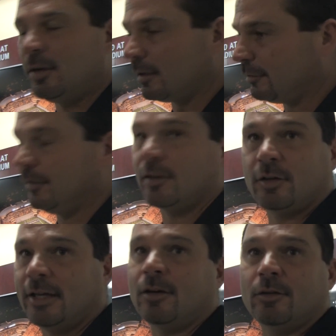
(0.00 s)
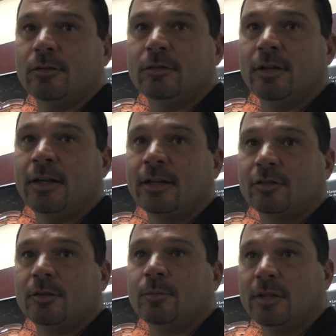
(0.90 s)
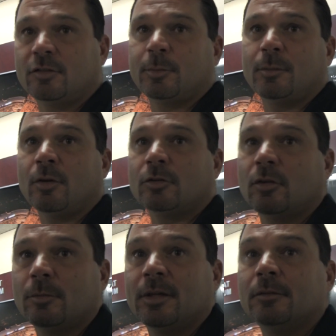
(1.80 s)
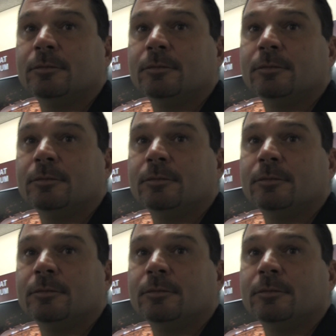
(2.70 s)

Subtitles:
You got to figure it out. And that's something that spring ball is all about.